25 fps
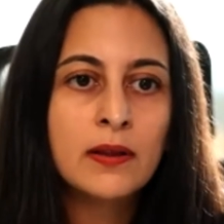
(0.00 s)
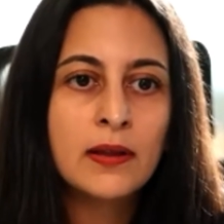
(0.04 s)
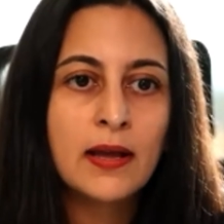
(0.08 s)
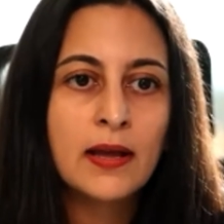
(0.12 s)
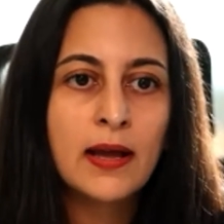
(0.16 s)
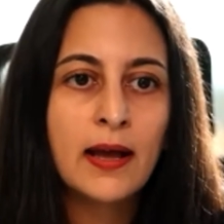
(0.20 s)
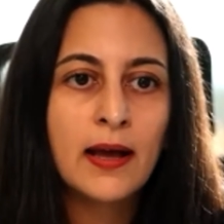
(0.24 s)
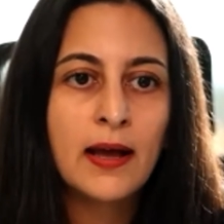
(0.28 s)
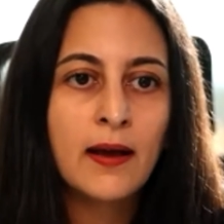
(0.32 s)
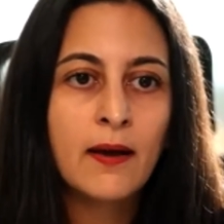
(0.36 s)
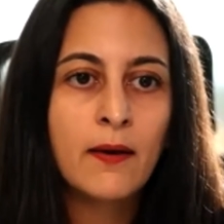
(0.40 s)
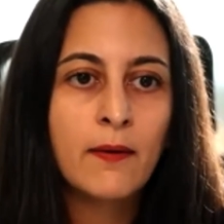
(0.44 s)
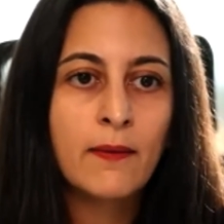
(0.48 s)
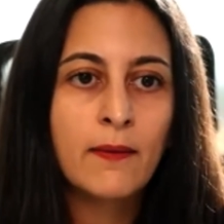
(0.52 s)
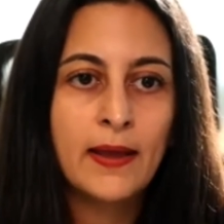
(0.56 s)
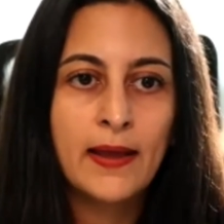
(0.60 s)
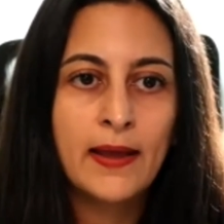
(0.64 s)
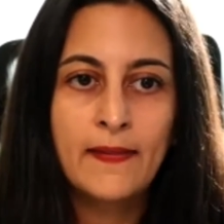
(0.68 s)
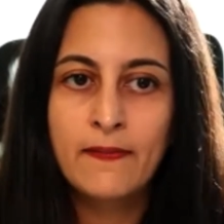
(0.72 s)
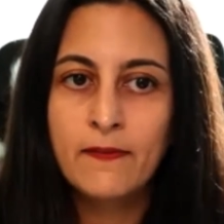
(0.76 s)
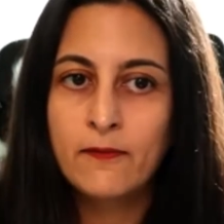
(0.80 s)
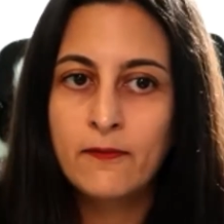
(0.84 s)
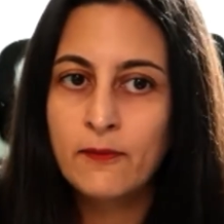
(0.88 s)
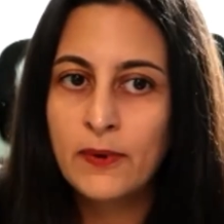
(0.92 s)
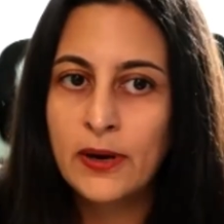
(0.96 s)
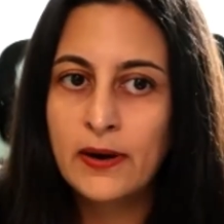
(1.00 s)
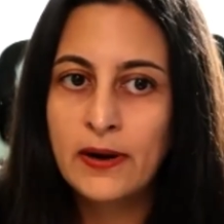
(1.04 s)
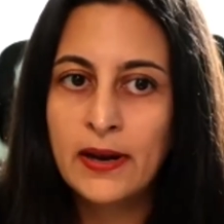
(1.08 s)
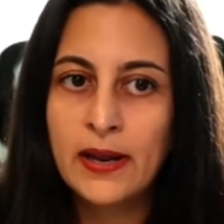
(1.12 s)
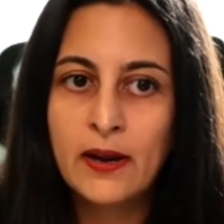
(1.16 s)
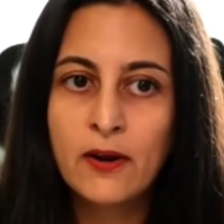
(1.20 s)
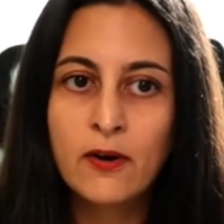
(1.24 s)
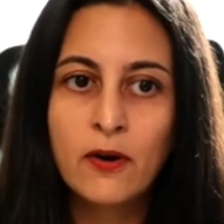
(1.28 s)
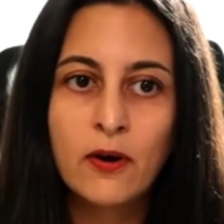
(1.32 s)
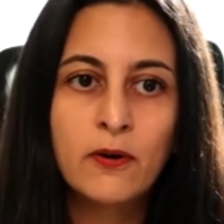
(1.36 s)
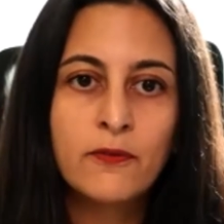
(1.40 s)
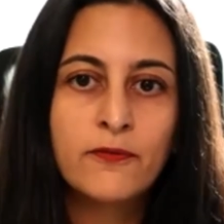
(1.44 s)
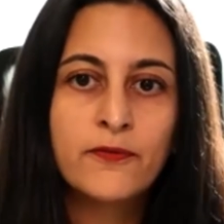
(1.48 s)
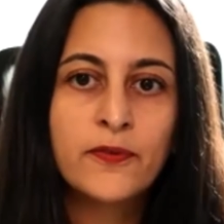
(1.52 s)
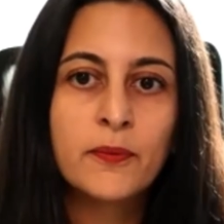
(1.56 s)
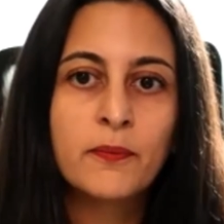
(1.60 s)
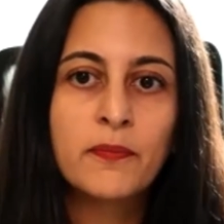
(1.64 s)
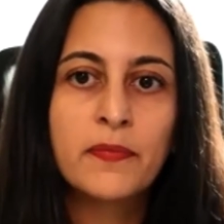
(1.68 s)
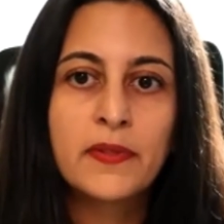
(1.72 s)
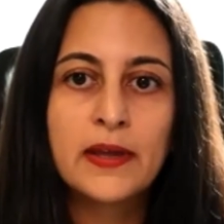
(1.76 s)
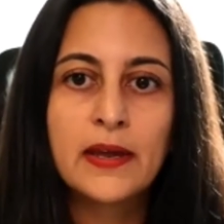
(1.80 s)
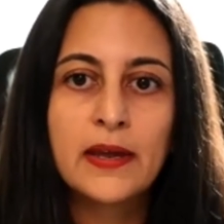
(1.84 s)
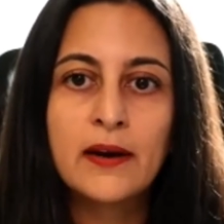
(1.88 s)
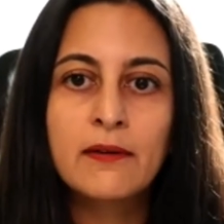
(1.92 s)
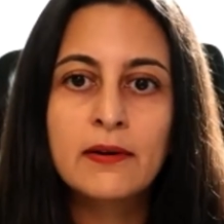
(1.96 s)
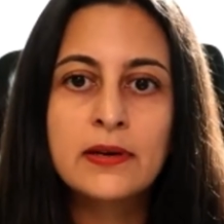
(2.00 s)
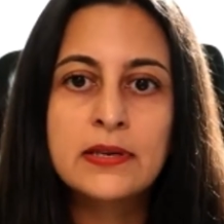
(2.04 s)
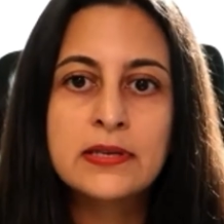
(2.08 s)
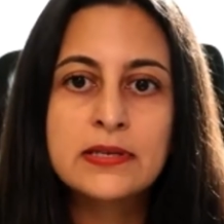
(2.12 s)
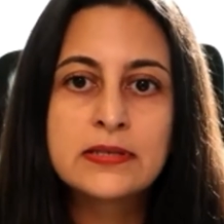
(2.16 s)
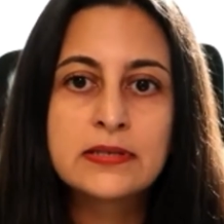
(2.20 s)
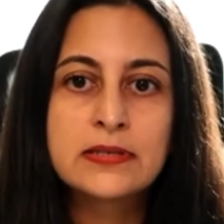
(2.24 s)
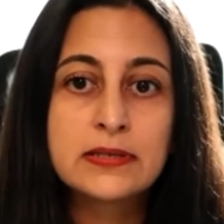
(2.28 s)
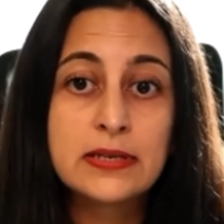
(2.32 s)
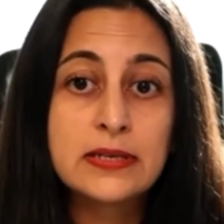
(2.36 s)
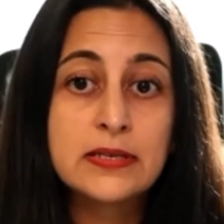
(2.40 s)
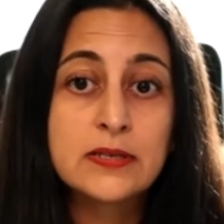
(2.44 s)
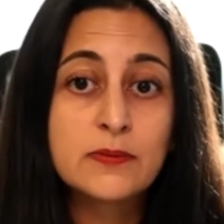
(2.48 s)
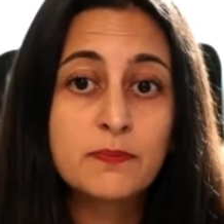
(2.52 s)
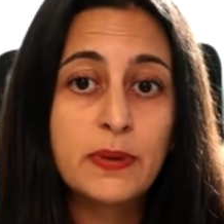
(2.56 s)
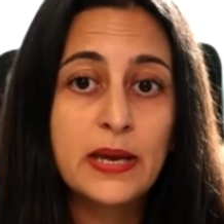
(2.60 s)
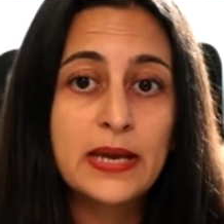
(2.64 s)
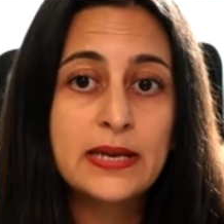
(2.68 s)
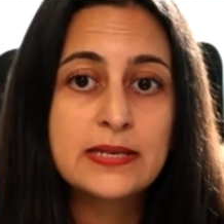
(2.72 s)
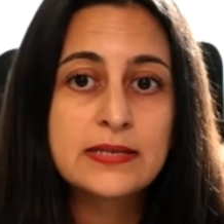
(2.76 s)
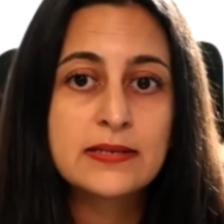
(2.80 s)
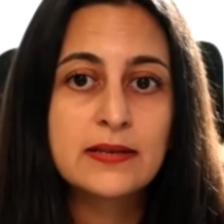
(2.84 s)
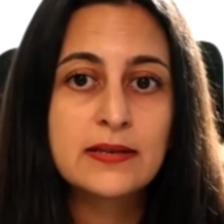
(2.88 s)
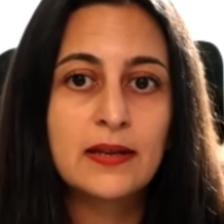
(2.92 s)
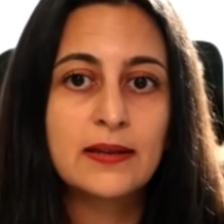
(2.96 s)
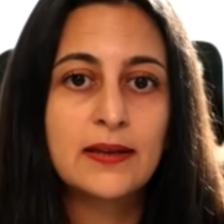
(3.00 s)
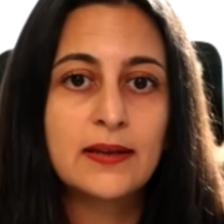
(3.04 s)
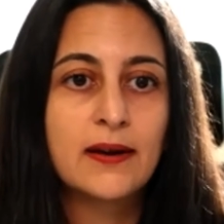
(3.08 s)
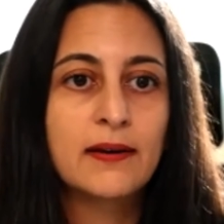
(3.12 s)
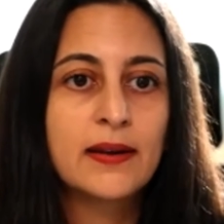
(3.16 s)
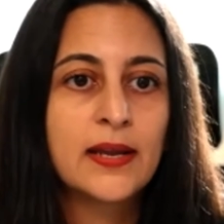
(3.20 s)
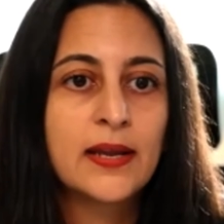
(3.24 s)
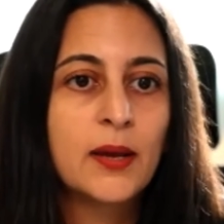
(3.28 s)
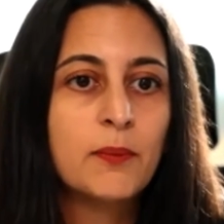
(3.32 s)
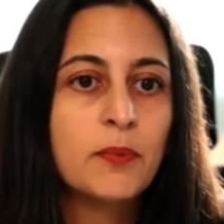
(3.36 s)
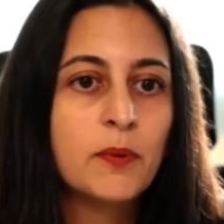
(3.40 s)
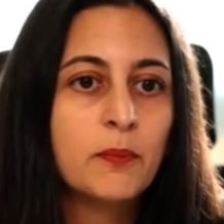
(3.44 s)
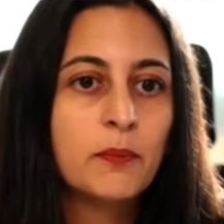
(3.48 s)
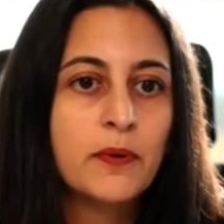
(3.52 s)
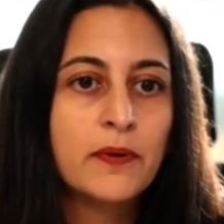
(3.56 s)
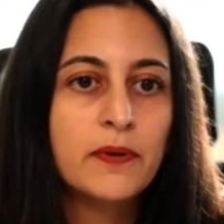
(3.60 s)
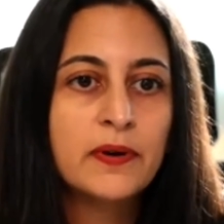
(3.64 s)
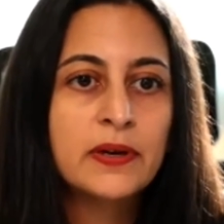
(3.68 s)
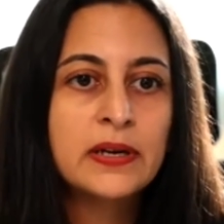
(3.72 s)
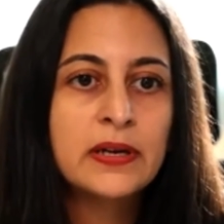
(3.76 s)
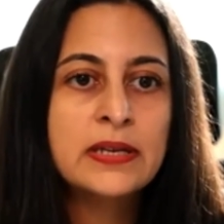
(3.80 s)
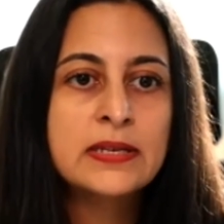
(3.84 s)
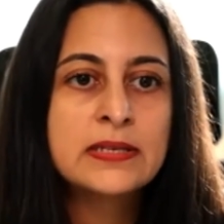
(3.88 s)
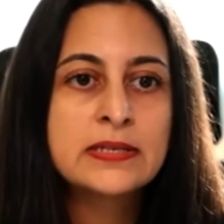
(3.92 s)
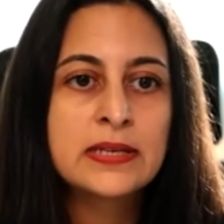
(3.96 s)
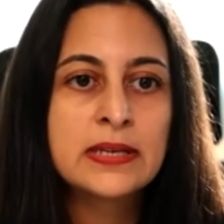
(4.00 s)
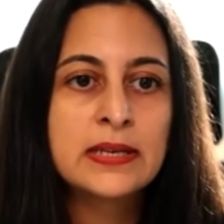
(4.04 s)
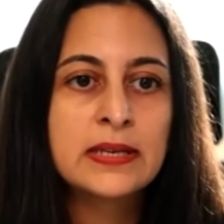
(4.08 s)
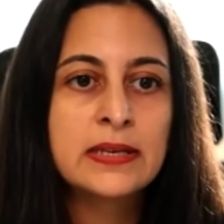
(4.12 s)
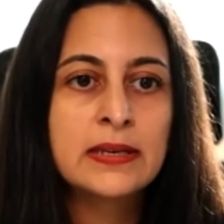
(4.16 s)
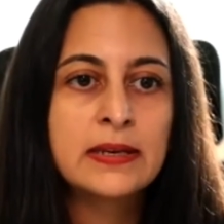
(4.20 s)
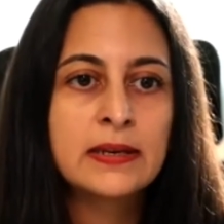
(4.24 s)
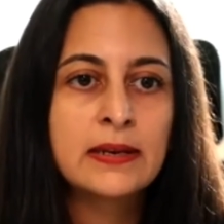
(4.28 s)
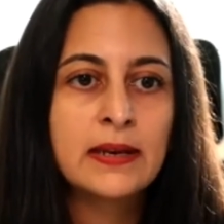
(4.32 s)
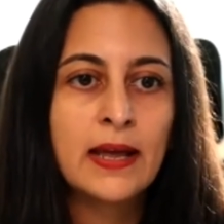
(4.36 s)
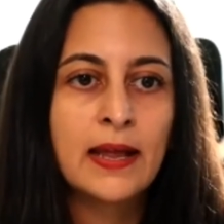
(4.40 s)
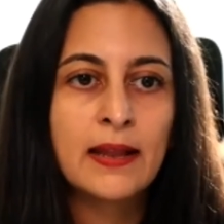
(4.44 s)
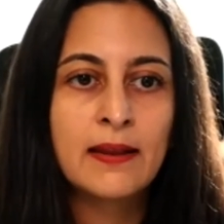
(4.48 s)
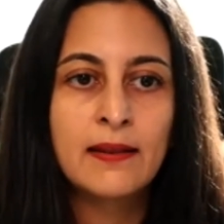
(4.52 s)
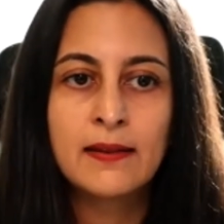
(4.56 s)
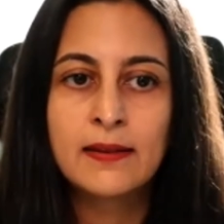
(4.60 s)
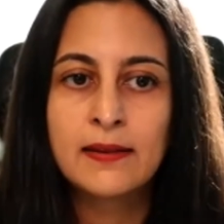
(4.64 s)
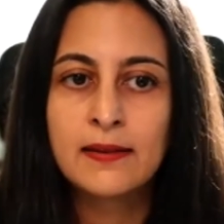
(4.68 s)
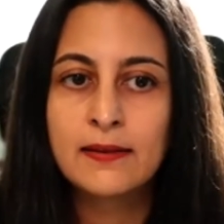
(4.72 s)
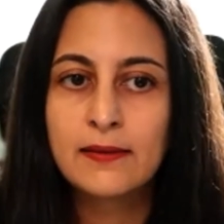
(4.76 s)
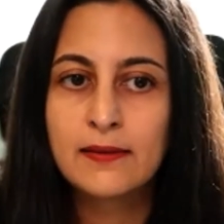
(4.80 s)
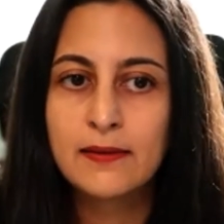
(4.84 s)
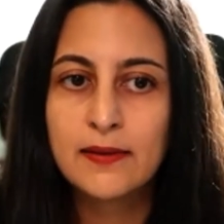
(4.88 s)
and where they go from there is based on their capabilities and